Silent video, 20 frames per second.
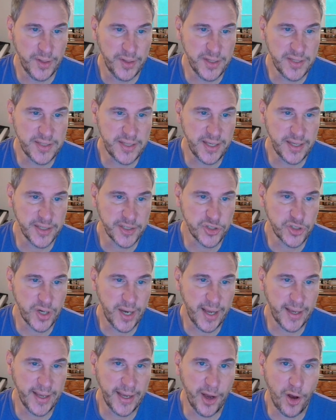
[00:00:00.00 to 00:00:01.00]
this thing is
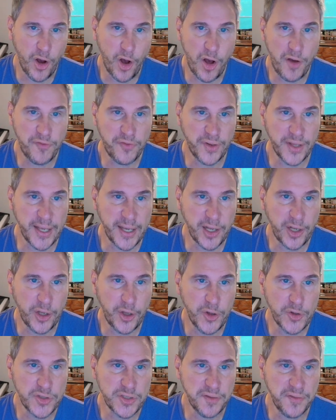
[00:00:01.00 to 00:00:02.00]
tracking awfully
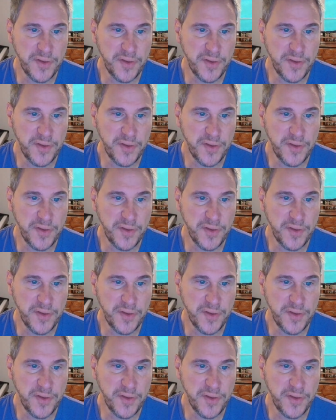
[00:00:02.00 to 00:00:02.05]
close.